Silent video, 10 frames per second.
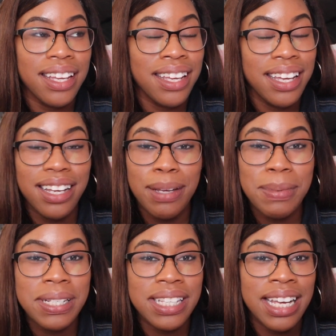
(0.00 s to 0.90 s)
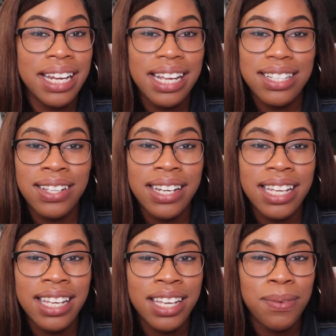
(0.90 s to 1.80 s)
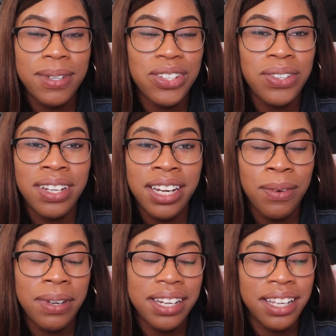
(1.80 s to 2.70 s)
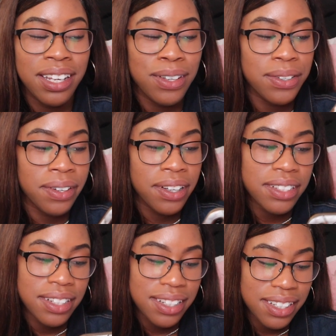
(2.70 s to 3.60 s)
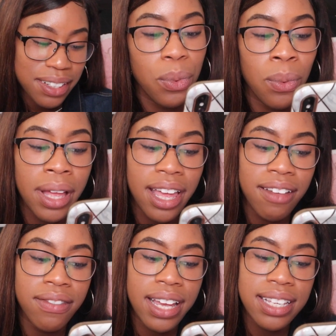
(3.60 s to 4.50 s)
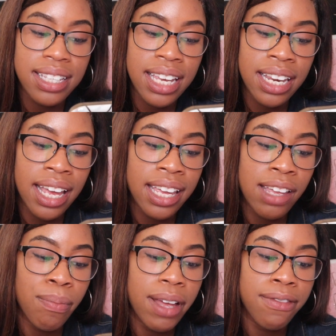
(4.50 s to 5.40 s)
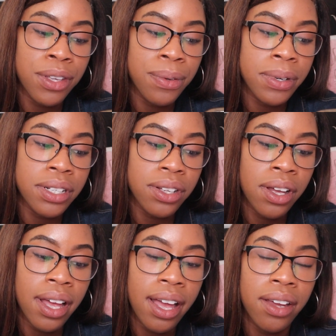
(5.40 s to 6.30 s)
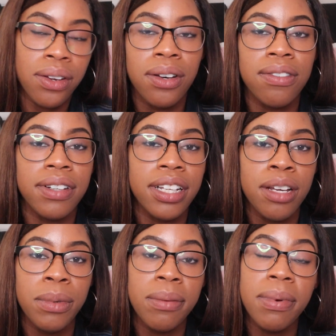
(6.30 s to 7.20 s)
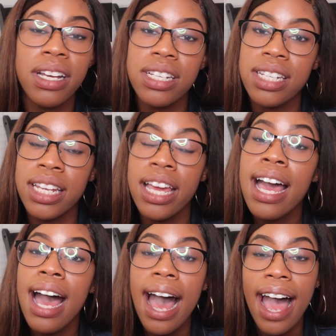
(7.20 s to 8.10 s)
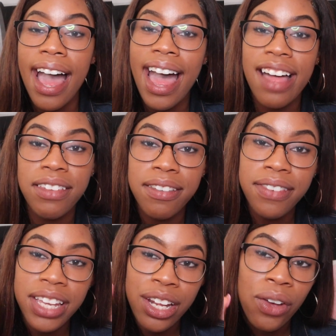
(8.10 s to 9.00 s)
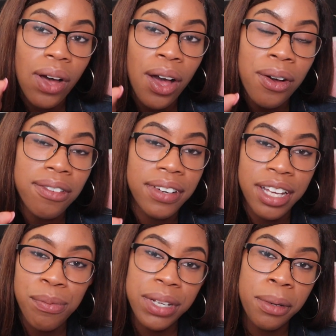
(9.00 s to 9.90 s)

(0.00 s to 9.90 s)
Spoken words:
yeah, they be saying that so they can get with you, then they want to get in your drawers and jump. What advice can I give my viewers on how to overcome depression? I have a video on overcoming